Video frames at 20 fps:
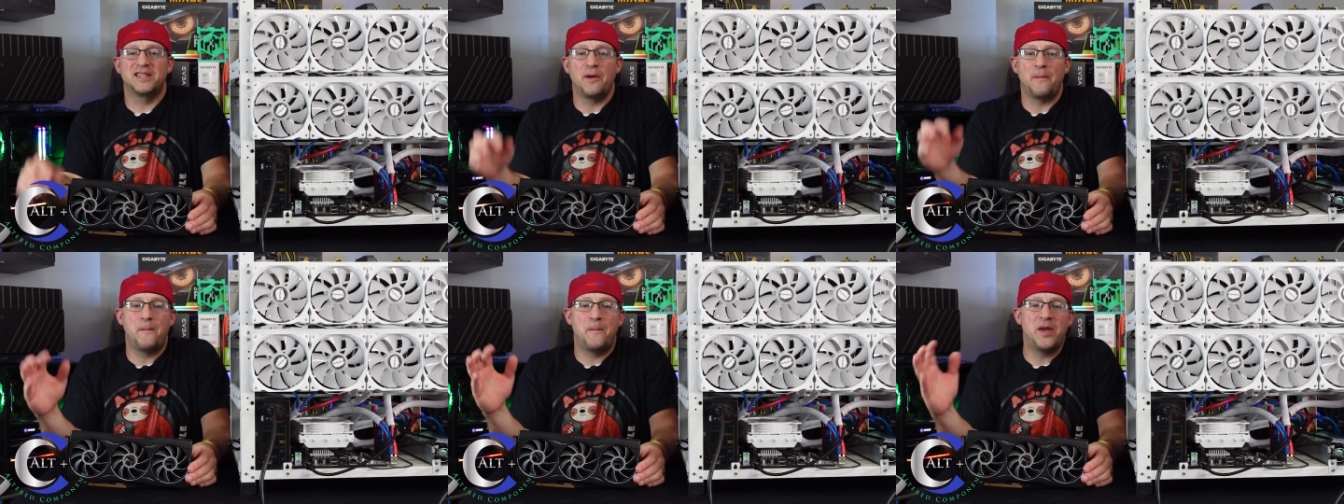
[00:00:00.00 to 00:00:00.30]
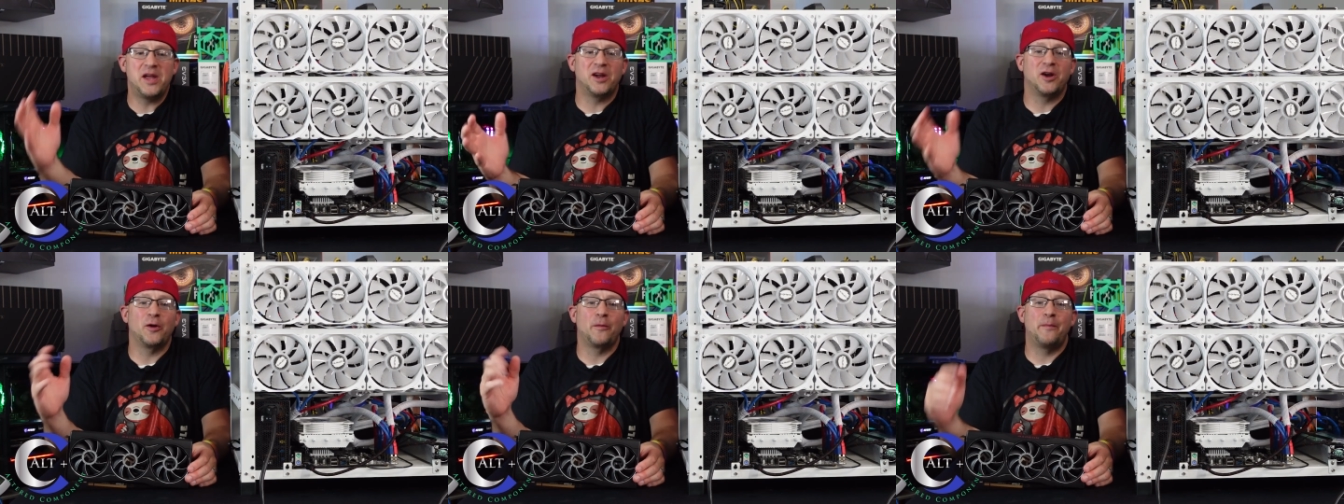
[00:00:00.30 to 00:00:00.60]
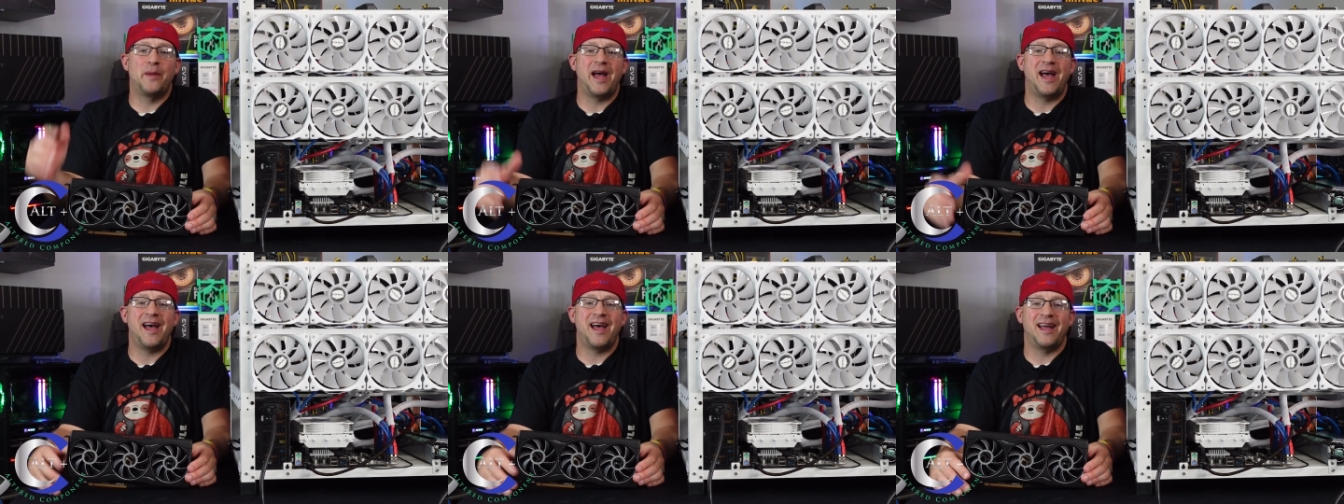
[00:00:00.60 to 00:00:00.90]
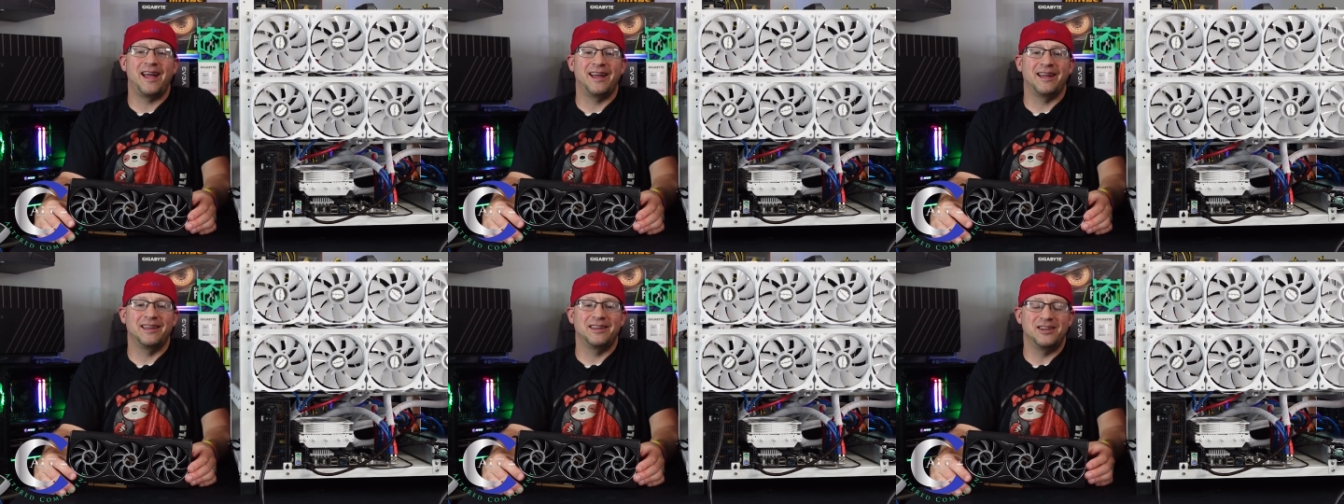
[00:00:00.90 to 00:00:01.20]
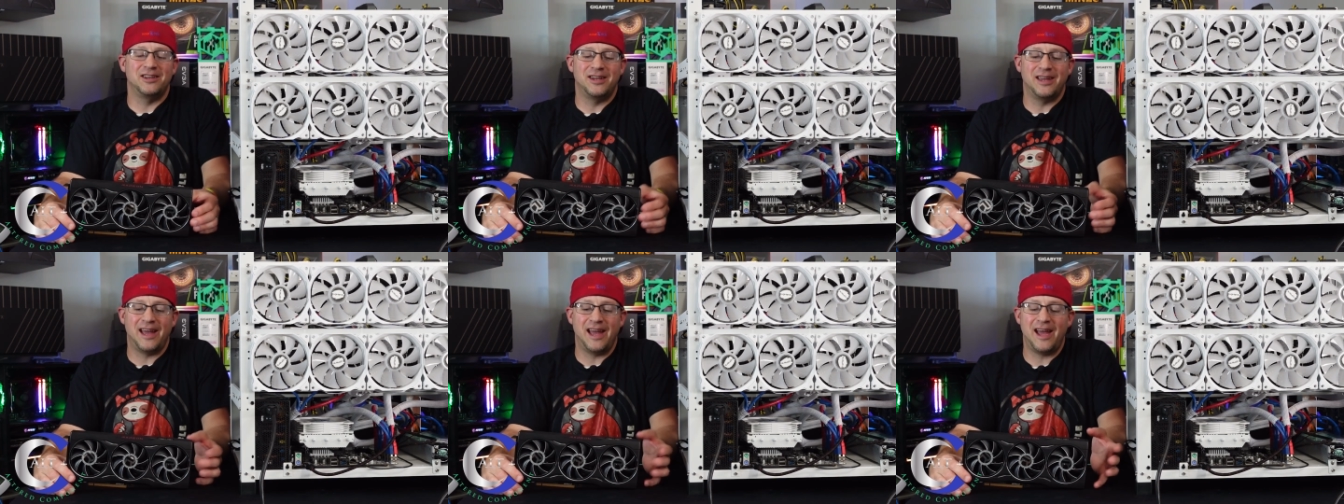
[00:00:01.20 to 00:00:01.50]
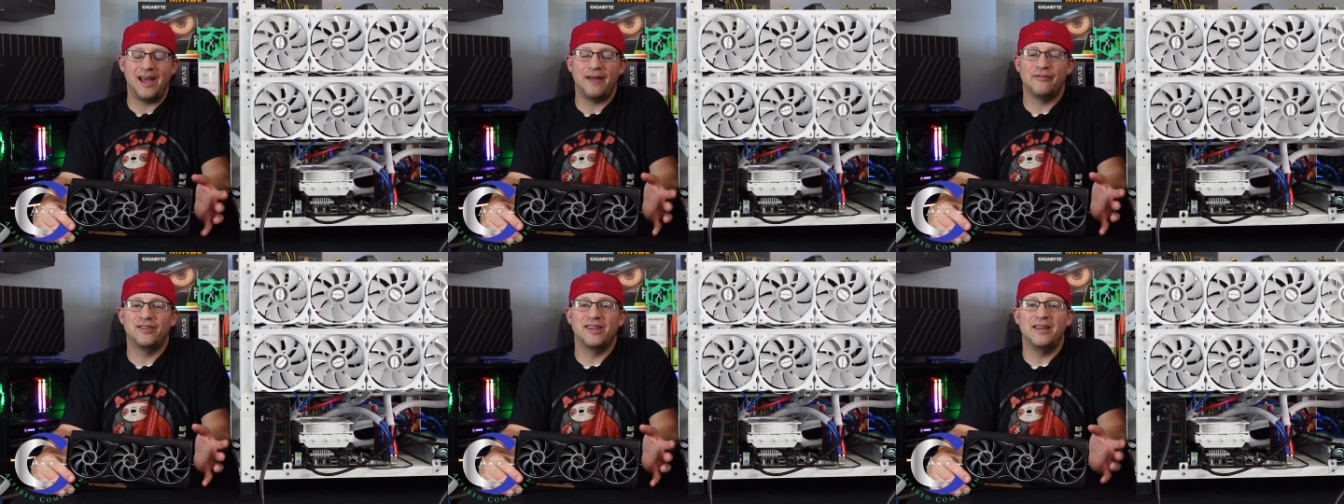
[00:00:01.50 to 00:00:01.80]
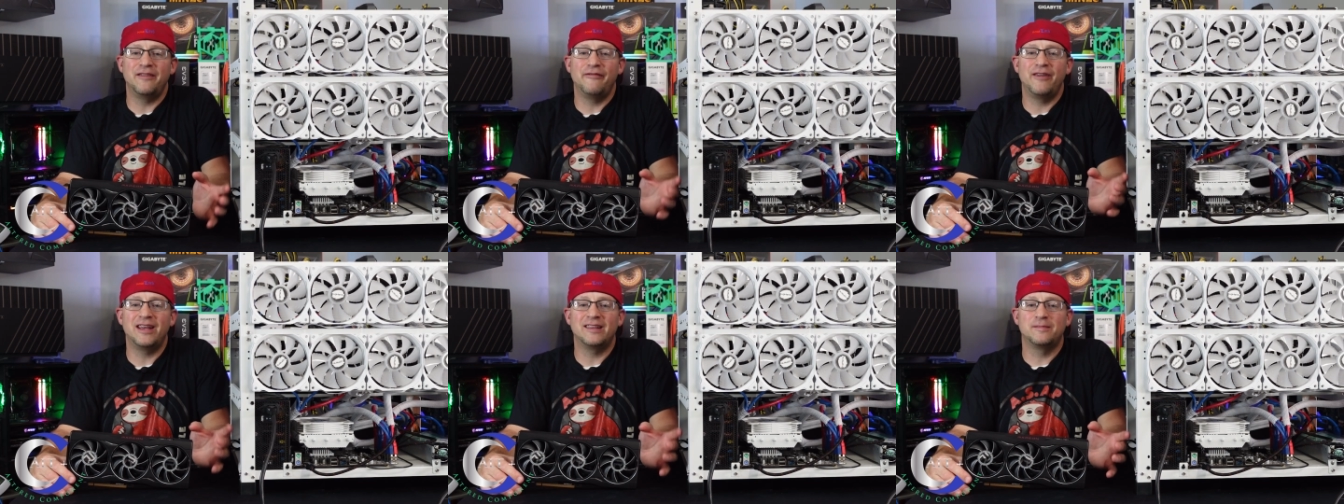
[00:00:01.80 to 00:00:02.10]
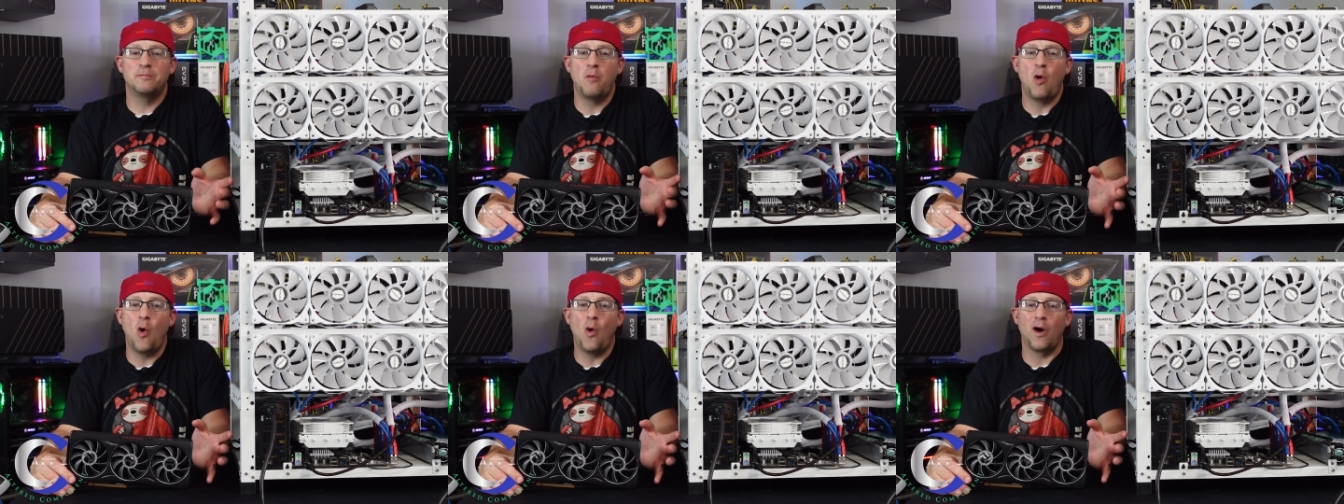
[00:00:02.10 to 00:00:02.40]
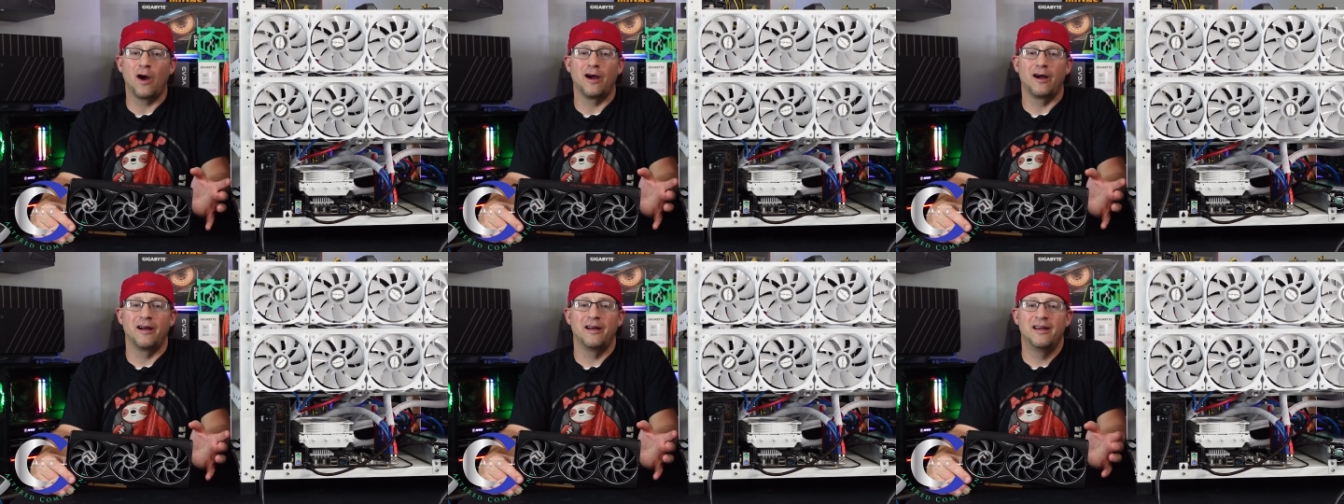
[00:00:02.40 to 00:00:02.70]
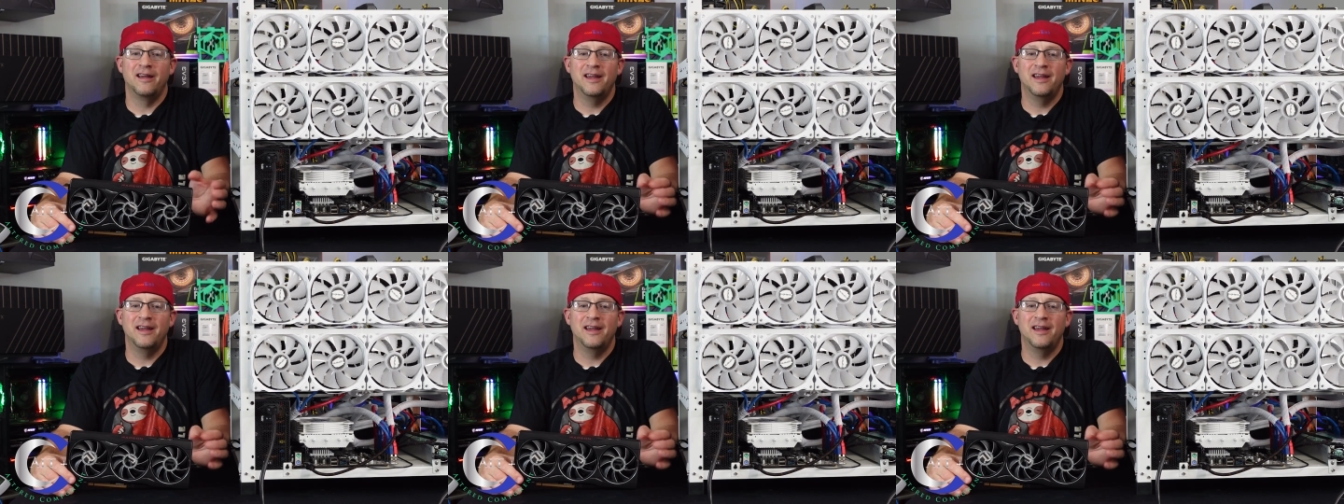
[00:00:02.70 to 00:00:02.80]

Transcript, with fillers: the bigger bag, you have to invest more.